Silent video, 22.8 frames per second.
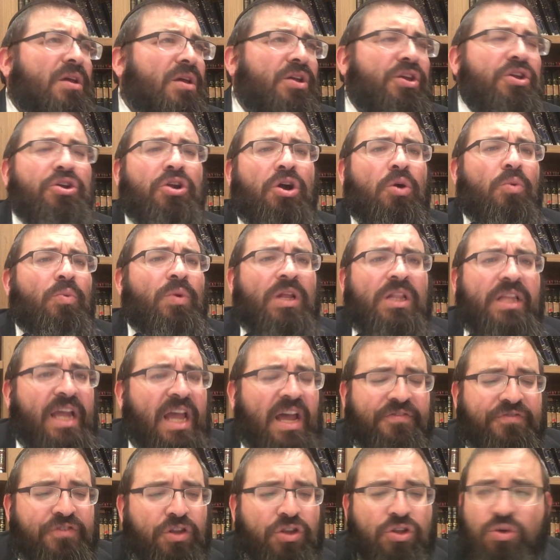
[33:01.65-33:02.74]
you don't really
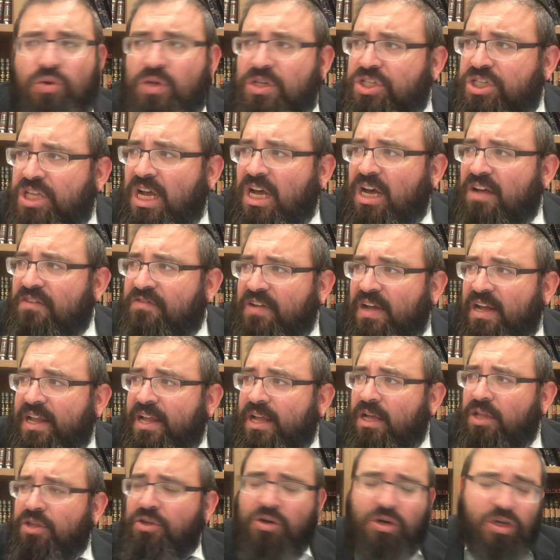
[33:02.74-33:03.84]
have to do
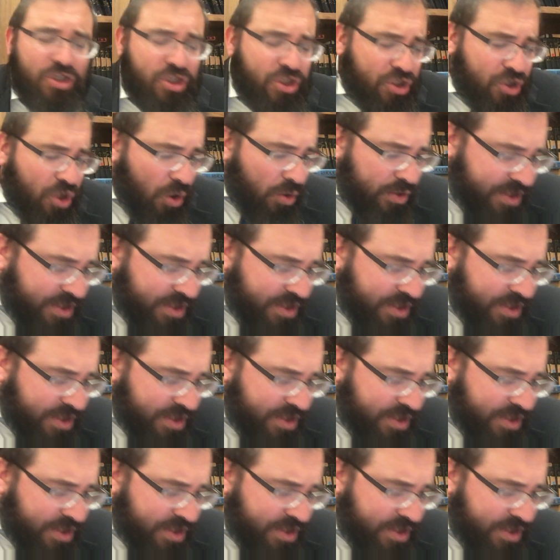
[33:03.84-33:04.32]
ishtachavaya. You could just go